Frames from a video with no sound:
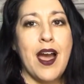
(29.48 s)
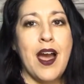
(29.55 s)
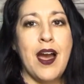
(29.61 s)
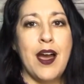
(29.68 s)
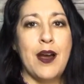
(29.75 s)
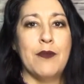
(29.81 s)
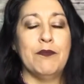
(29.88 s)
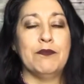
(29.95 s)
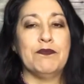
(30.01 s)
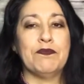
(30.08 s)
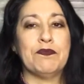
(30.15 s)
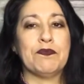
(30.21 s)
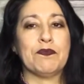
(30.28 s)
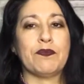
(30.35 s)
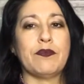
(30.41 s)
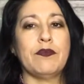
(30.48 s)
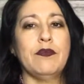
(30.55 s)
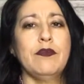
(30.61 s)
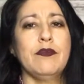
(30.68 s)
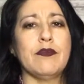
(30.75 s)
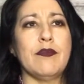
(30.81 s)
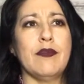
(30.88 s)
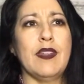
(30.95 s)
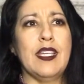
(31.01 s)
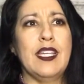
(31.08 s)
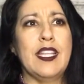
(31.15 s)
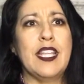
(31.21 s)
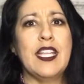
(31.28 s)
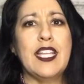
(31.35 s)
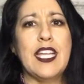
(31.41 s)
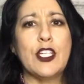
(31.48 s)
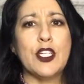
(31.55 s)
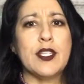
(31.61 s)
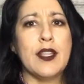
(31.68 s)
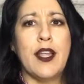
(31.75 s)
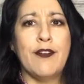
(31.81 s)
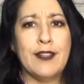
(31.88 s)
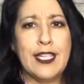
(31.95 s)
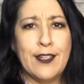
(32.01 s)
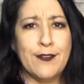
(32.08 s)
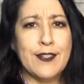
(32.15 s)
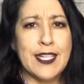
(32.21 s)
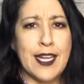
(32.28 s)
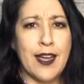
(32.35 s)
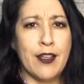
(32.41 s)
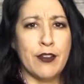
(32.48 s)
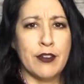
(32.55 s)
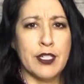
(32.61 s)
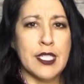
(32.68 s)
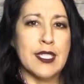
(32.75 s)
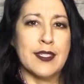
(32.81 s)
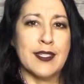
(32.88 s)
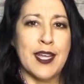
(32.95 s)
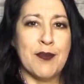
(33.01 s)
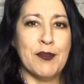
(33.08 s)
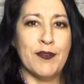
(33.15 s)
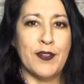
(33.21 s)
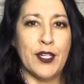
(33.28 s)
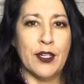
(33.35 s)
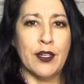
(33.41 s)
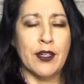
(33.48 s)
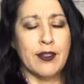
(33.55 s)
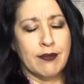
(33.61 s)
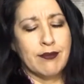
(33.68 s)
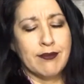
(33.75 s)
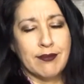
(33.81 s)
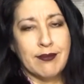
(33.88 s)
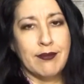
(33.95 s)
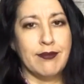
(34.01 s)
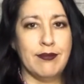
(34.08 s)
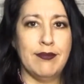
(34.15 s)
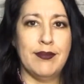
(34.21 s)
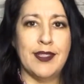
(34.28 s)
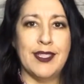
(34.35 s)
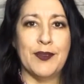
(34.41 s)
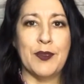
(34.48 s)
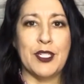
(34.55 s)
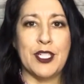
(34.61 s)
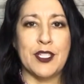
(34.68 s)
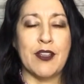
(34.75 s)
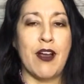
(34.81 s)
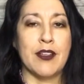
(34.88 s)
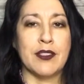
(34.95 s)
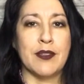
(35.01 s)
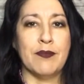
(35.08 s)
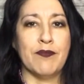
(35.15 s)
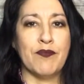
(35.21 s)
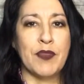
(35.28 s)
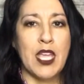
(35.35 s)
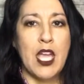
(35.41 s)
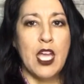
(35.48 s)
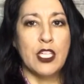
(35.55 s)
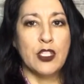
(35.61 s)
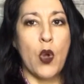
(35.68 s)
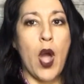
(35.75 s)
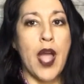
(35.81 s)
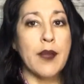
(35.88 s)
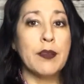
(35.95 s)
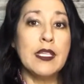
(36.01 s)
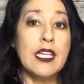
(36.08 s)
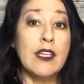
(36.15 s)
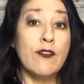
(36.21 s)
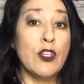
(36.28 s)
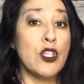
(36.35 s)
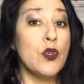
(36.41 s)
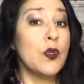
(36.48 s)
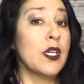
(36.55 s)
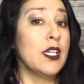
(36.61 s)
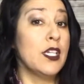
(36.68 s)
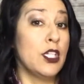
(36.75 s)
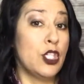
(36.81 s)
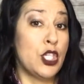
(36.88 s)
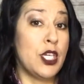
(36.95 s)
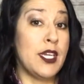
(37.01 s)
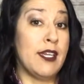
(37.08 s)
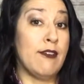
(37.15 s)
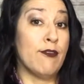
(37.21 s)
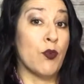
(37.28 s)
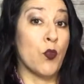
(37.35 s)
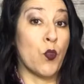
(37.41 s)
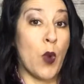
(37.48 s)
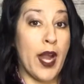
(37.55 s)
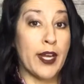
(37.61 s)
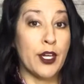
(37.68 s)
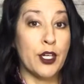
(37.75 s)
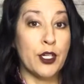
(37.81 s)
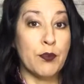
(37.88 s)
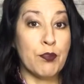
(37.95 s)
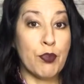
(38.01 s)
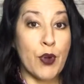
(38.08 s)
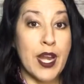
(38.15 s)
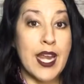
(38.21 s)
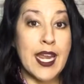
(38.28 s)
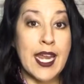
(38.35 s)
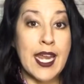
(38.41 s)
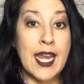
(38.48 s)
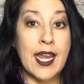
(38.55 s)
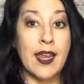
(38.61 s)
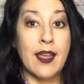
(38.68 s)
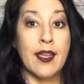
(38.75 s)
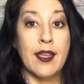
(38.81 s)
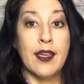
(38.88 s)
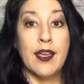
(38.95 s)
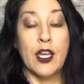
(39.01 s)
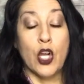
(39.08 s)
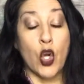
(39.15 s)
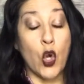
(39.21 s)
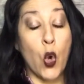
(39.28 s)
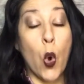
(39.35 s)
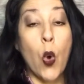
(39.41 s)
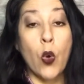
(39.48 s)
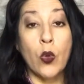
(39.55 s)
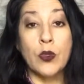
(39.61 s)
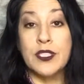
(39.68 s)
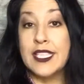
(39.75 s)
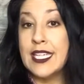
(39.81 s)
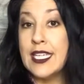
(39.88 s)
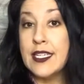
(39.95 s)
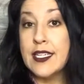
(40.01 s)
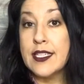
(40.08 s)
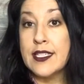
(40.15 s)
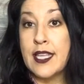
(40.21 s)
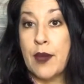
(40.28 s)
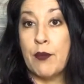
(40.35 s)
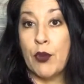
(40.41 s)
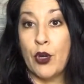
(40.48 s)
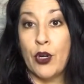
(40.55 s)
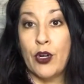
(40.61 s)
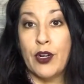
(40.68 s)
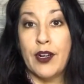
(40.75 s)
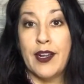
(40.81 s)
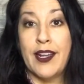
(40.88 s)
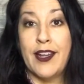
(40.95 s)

I think they just love gifting others this time of year, which is awesome. So I believe you can achieve record-breaking goals in December